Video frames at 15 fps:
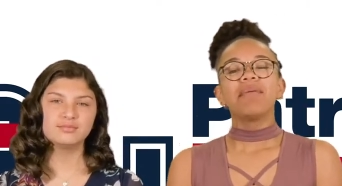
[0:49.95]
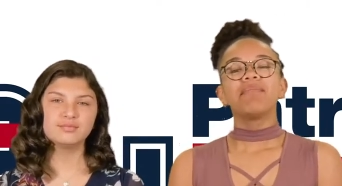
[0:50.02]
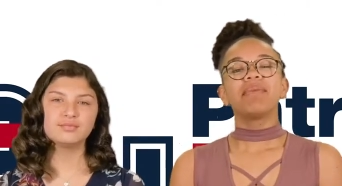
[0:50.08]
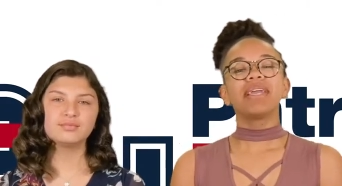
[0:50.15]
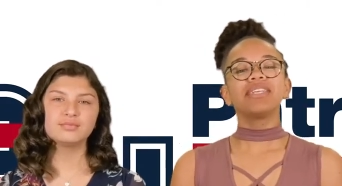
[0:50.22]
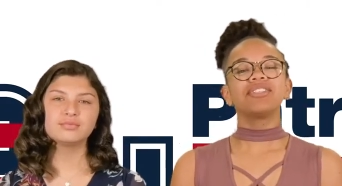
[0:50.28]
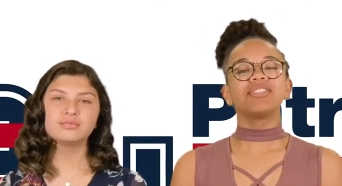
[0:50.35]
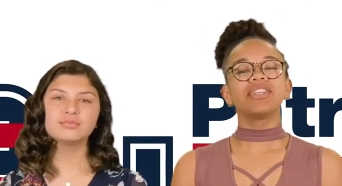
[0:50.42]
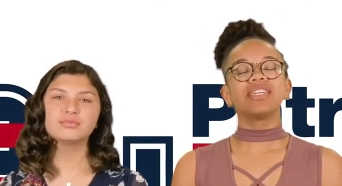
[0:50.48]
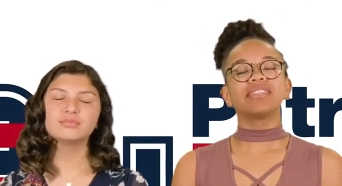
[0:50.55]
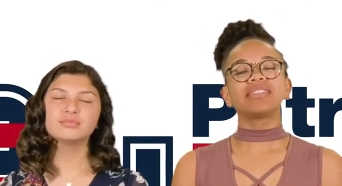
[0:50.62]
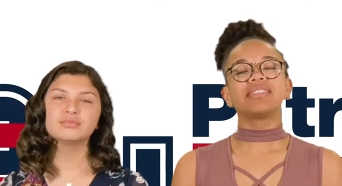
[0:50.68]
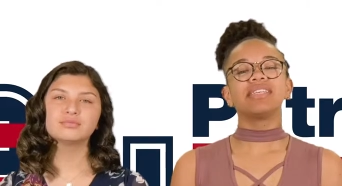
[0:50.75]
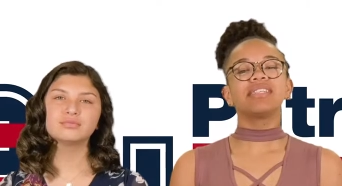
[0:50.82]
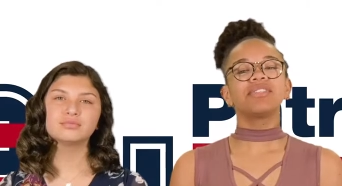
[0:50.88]

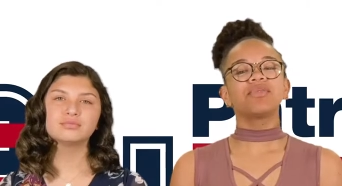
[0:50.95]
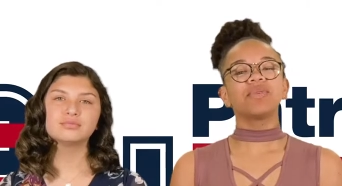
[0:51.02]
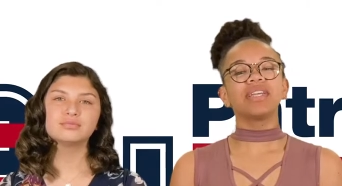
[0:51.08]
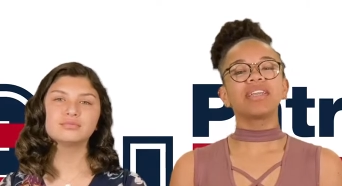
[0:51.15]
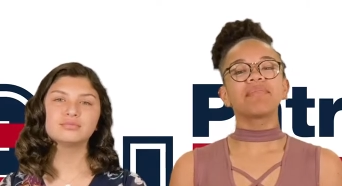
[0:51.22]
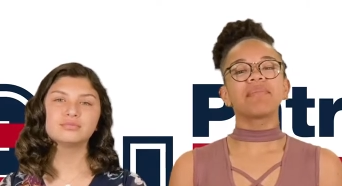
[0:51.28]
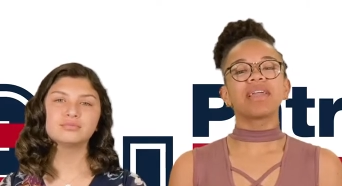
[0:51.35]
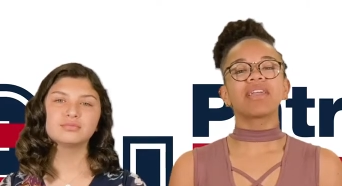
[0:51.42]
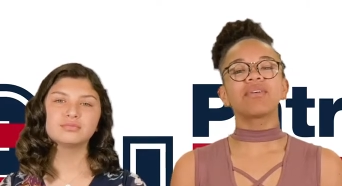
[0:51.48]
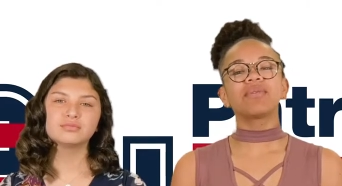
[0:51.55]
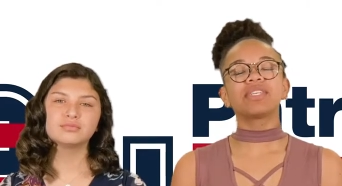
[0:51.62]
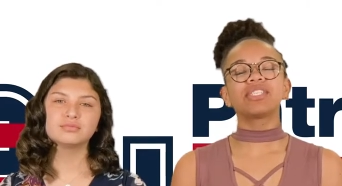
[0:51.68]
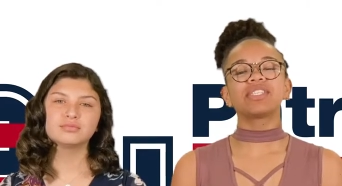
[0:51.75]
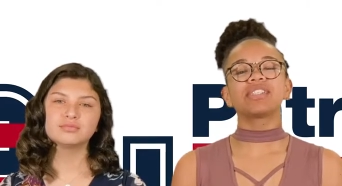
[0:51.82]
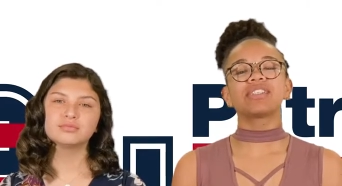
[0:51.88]
Speaker 1: Patriots, this week
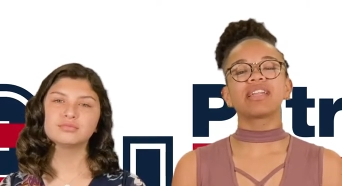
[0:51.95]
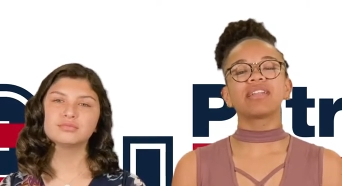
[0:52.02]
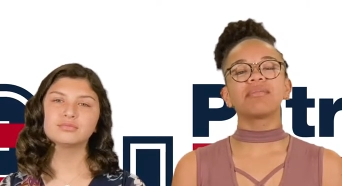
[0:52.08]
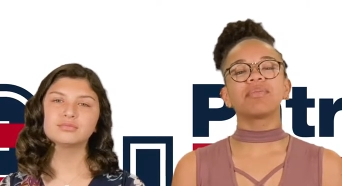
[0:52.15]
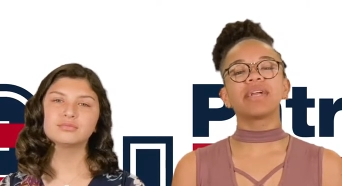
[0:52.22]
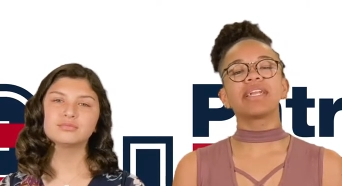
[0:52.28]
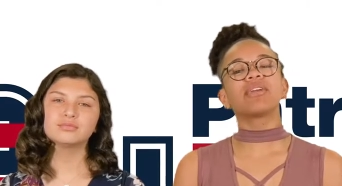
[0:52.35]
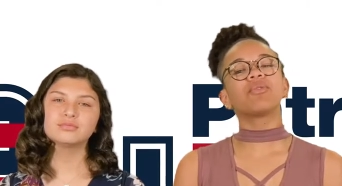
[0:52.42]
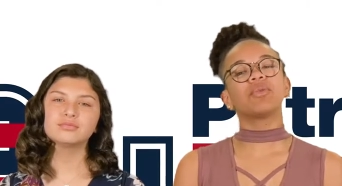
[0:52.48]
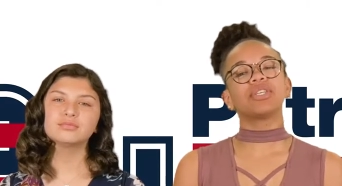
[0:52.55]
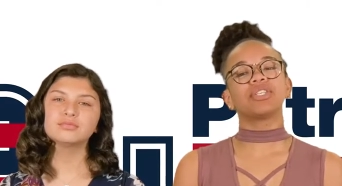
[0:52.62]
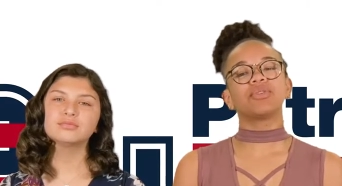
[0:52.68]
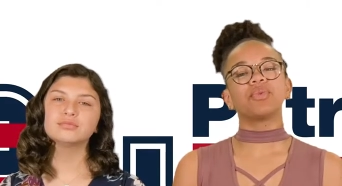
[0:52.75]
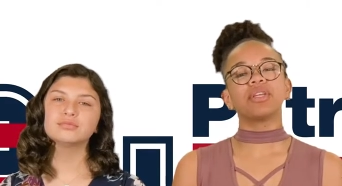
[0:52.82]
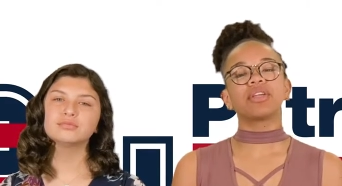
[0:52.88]
Make-A-Wish is celebrating
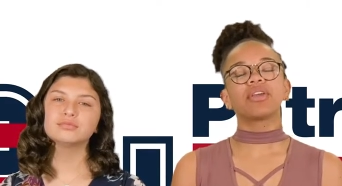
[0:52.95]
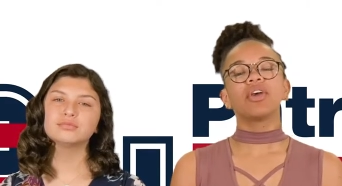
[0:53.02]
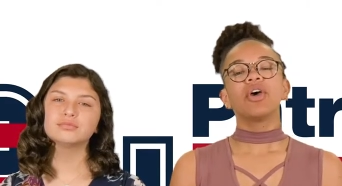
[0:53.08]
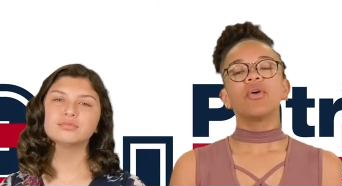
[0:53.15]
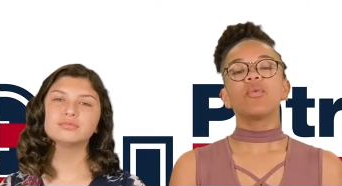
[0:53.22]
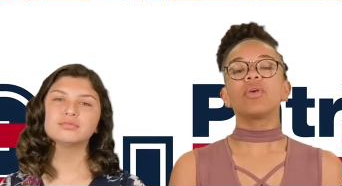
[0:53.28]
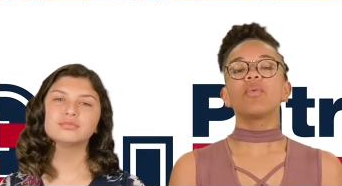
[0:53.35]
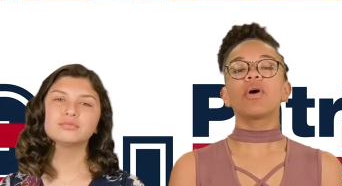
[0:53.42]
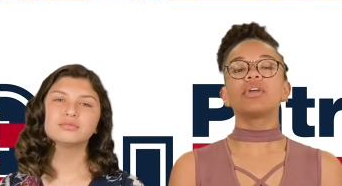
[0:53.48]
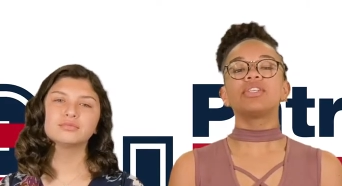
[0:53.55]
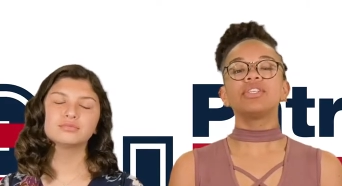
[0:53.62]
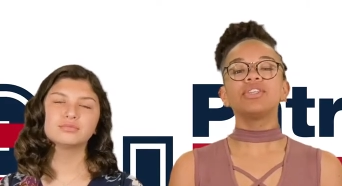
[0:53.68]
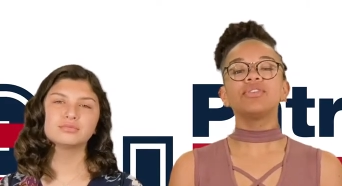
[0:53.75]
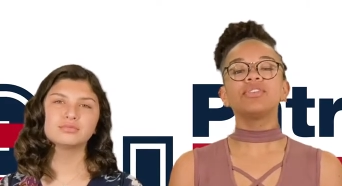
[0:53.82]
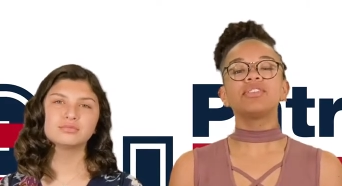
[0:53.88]
Wish Week. We
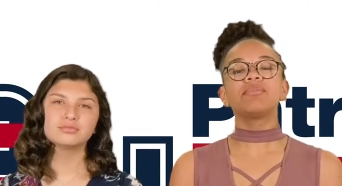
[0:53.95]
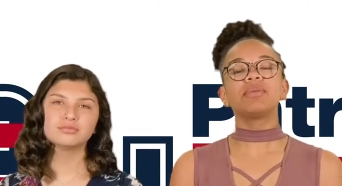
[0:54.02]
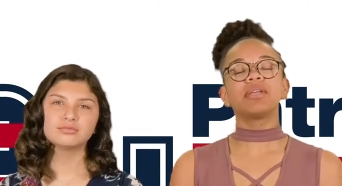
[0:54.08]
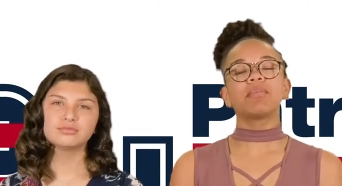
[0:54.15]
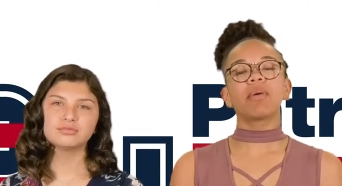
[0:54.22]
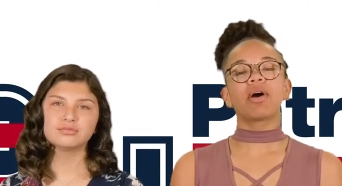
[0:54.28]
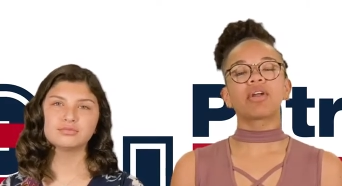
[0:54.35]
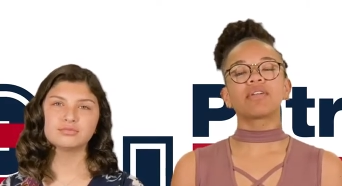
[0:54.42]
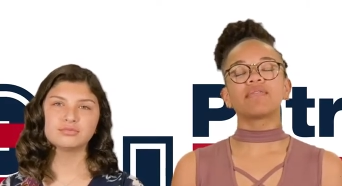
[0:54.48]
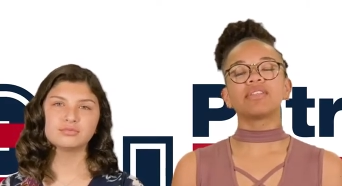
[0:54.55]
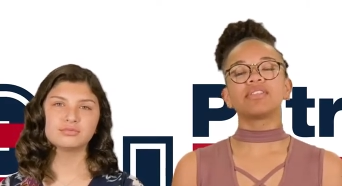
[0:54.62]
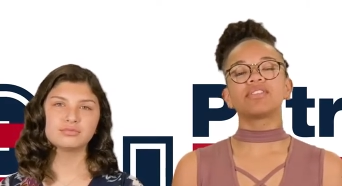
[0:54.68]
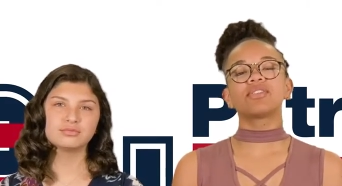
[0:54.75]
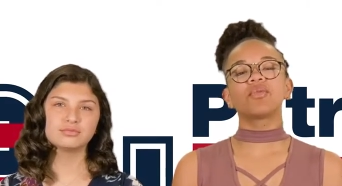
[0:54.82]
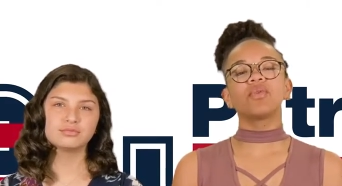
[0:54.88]
want you to be a part of
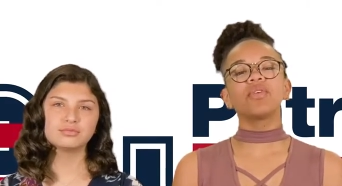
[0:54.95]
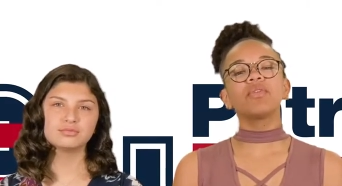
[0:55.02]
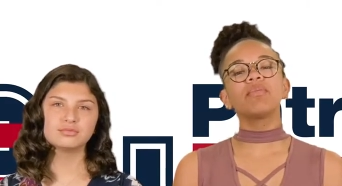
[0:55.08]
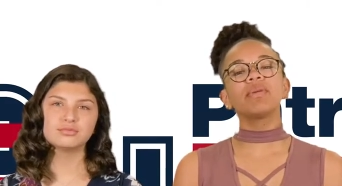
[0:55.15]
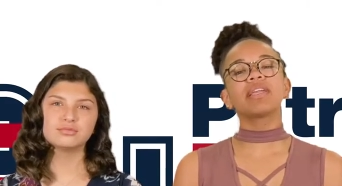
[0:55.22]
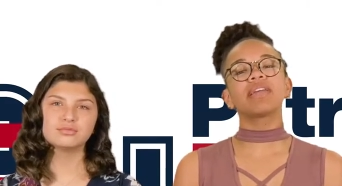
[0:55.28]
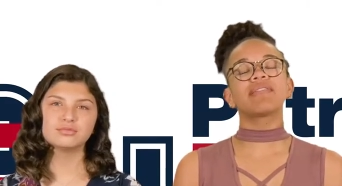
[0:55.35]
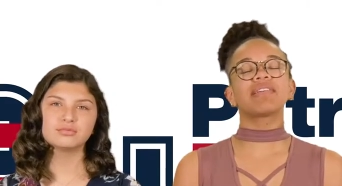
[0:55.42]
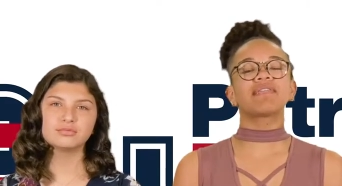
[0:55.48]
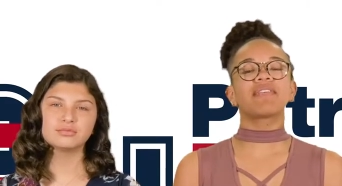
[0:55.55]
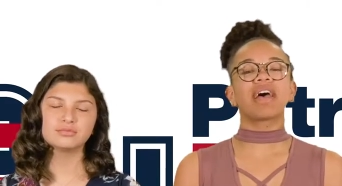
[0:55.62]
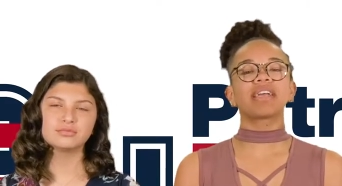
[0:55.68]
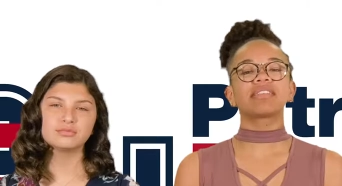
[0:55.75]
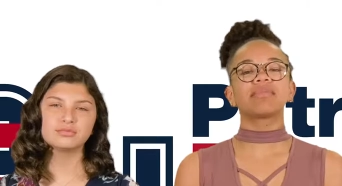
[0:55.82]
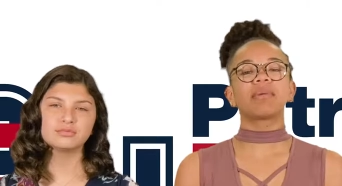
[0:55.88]
this, so we will be giving
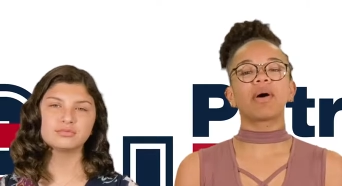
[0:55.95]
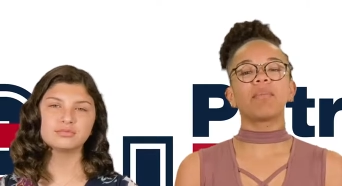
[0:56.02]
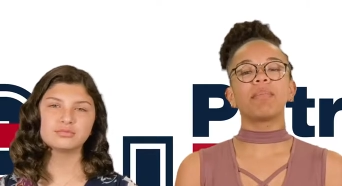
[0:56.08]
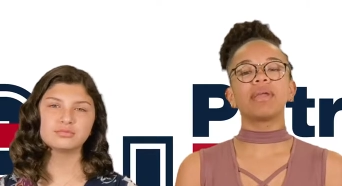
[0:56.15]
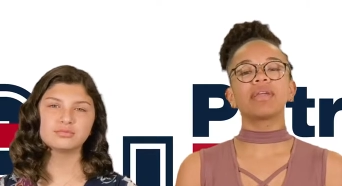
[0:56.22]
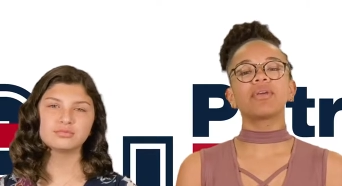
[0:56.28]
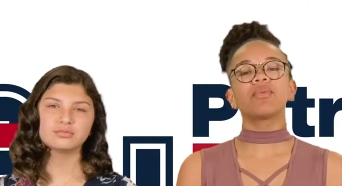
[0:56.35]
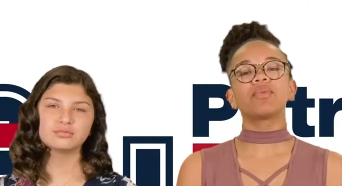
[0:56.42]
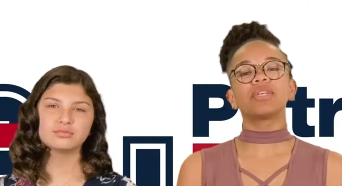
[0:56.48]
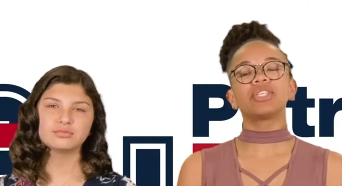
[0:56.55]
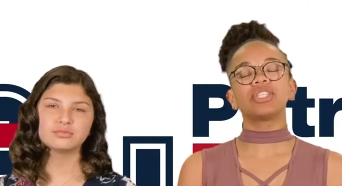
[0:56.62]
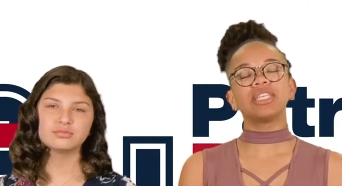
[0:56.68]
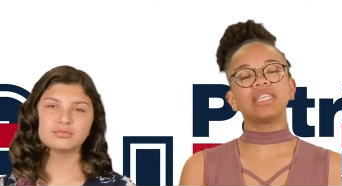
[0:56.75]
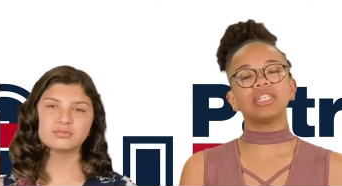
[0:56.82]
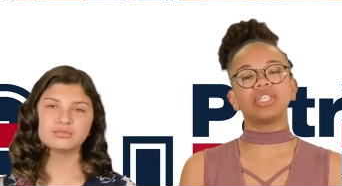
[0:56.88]
facts about
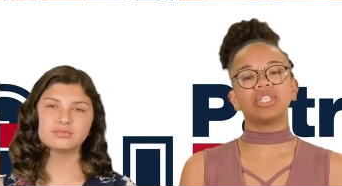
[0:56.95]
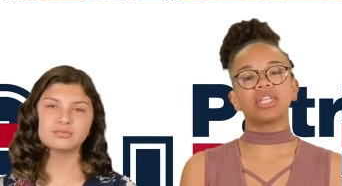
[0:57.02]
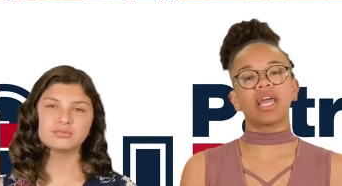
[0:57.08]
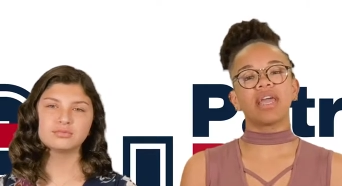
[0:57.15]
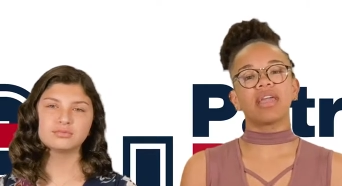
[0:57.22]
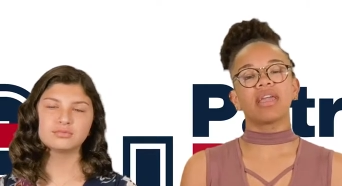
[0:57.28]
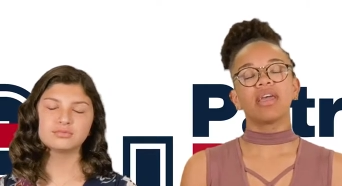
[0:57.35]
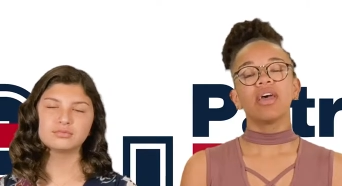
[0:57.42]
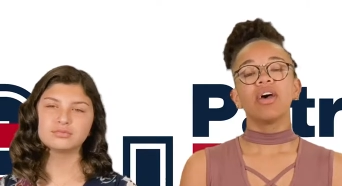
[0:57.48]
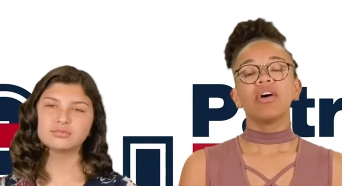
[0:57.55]
Make-A-Wish each day.